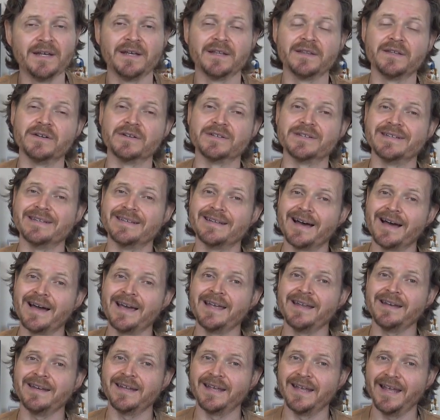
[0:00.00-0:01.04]
There's
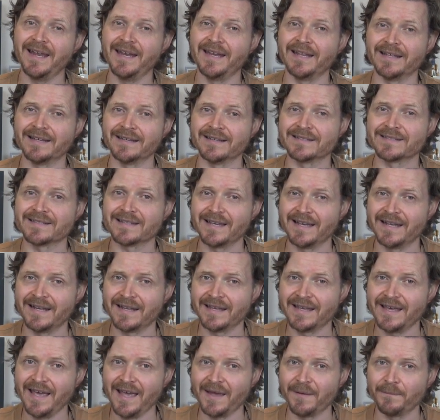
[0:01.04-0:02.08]
9 innings in a
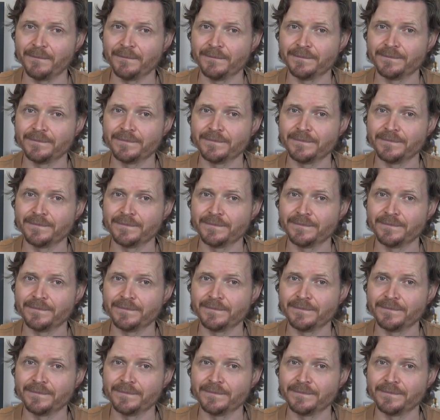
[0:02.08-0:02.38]
game.